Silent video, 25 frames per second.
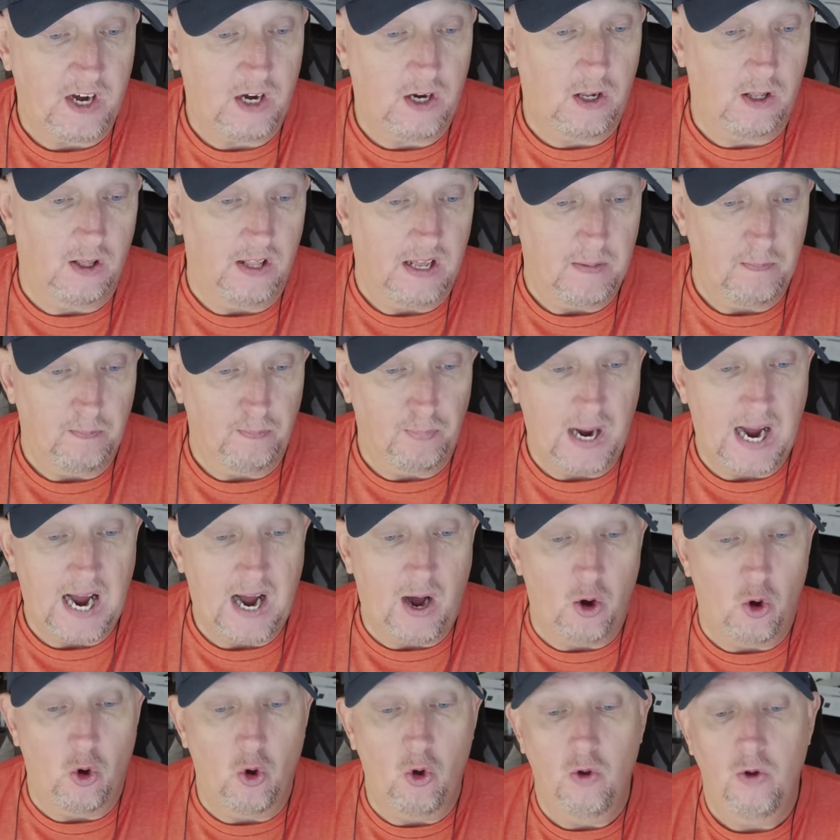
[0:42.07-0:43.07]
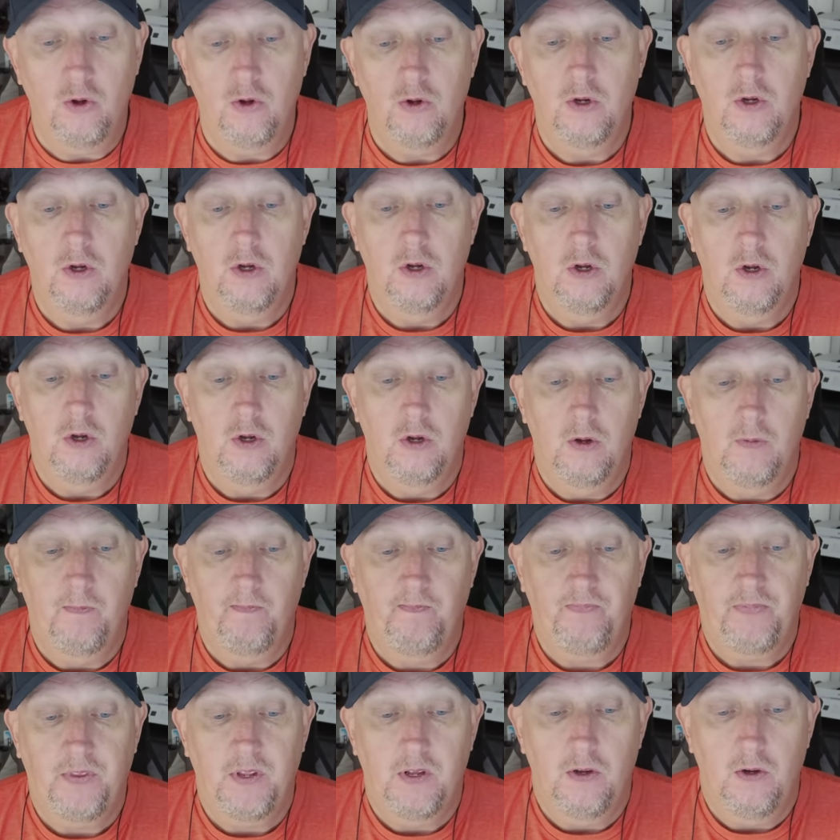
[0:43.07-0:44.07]
Glenn Powell,
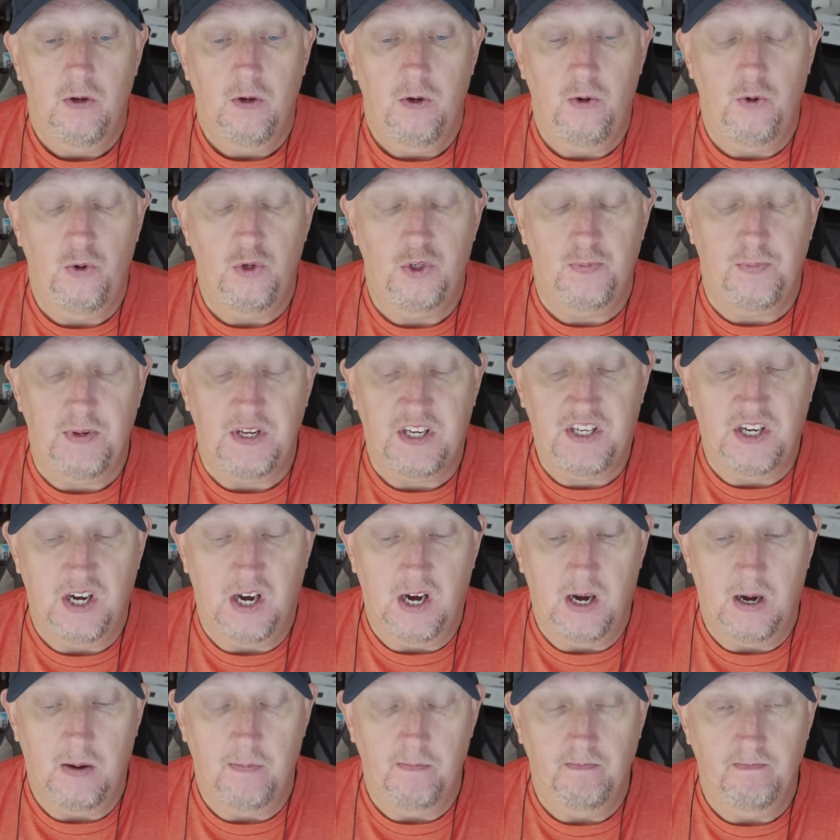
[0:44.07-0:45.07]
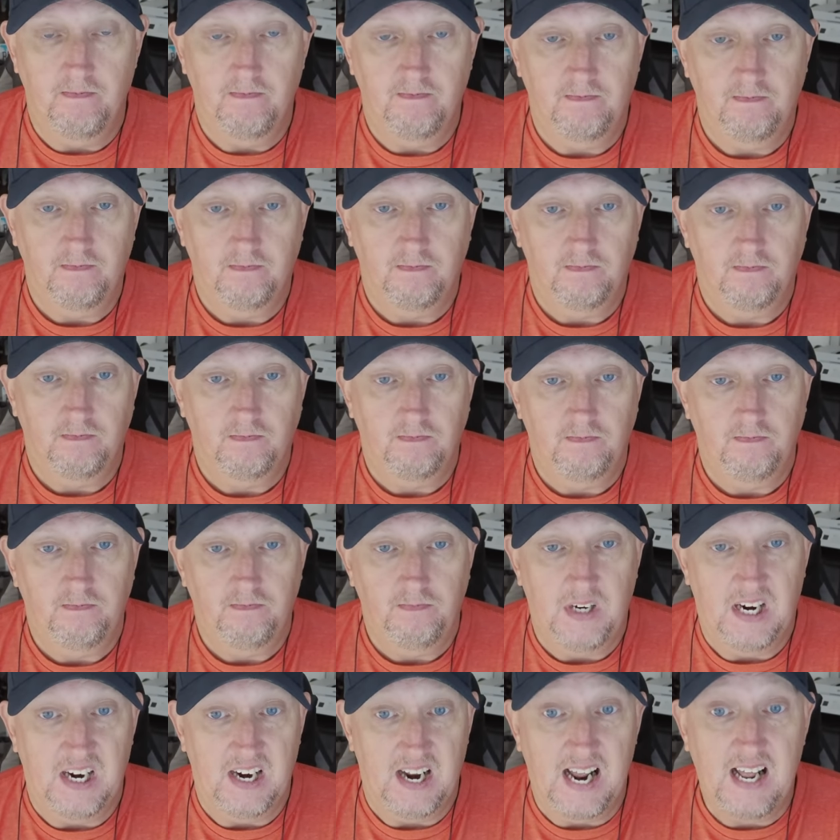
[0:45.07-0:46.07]
who's become
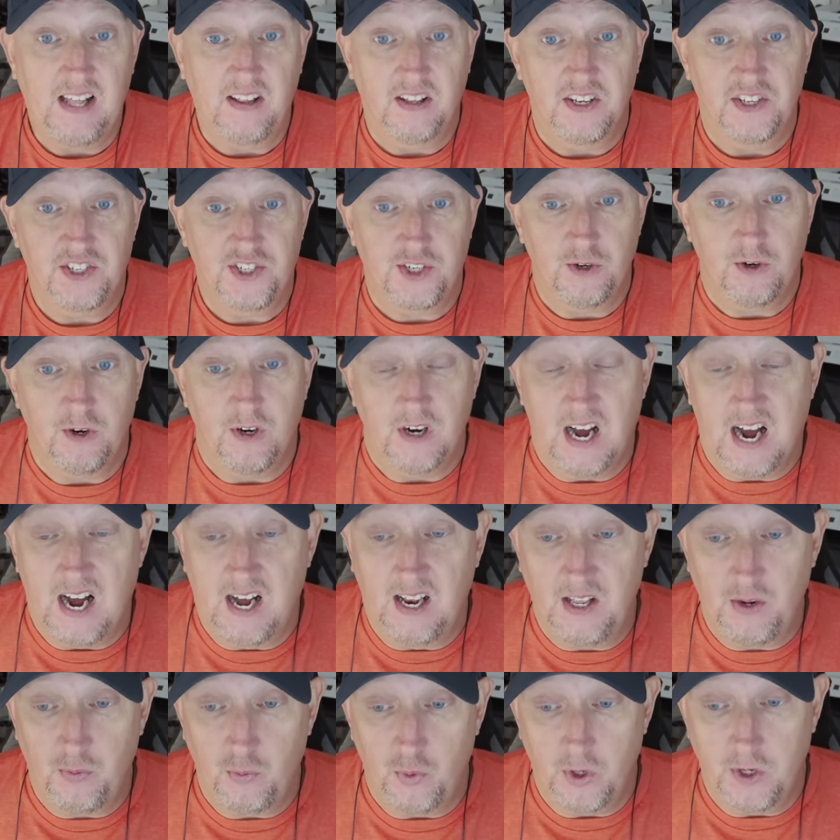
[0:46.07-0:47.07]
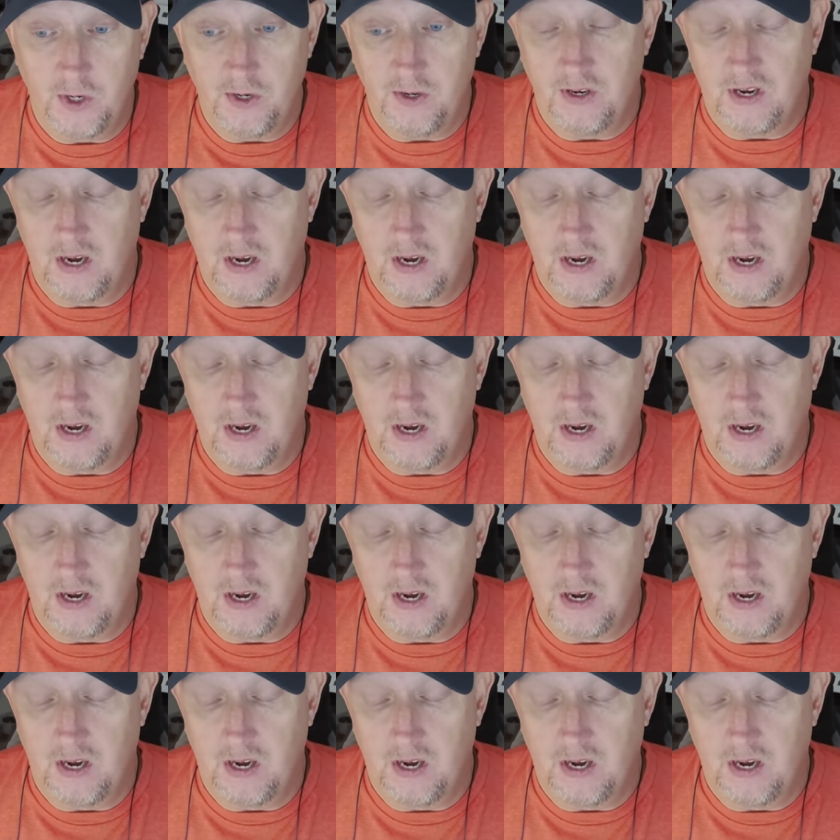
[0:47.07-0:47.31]
an A-lister in Hollywood.